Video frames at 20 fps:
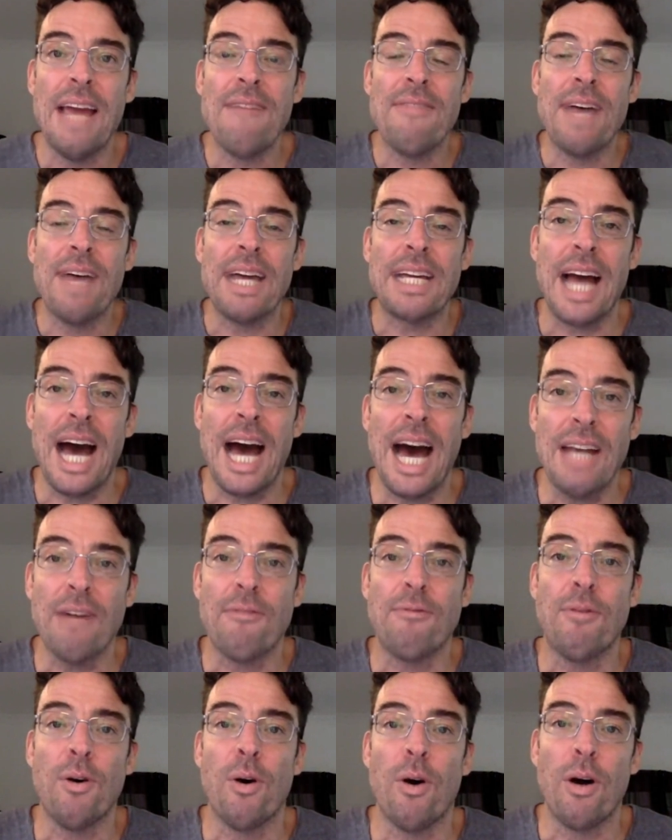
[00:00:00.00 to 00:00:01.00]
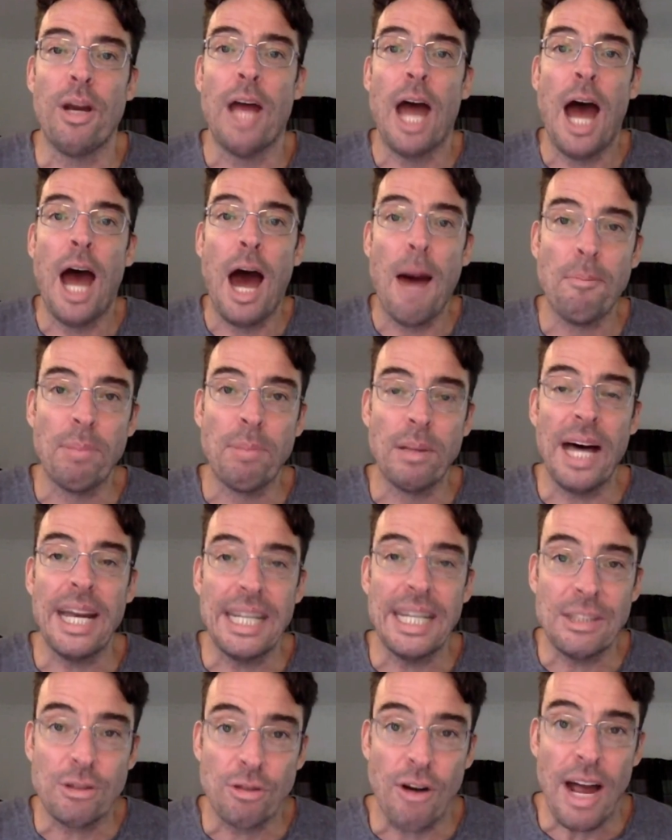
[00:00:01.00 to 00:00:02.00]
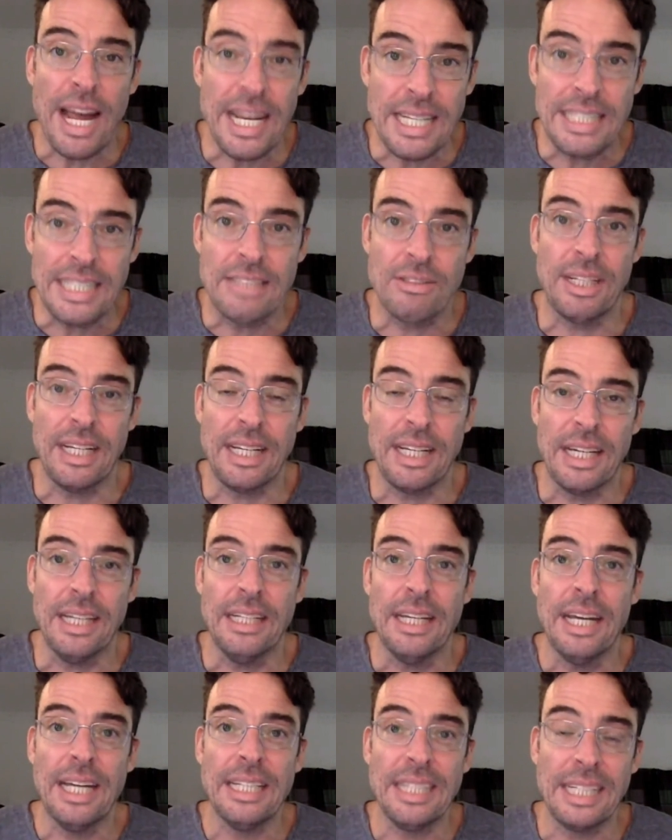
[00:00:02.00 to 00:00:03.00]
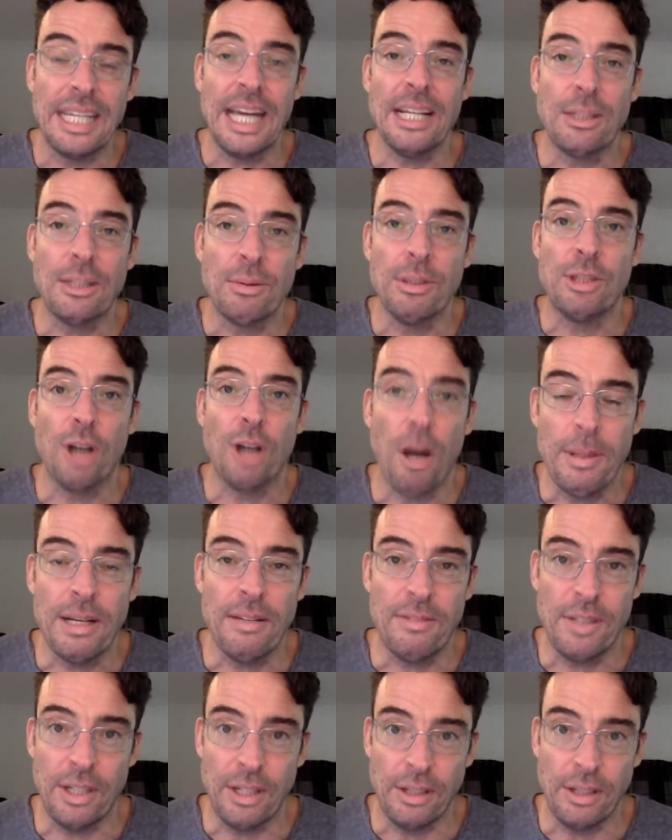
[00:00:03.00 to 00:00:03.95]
They can't afford a bloody train ticket to get to a job interview.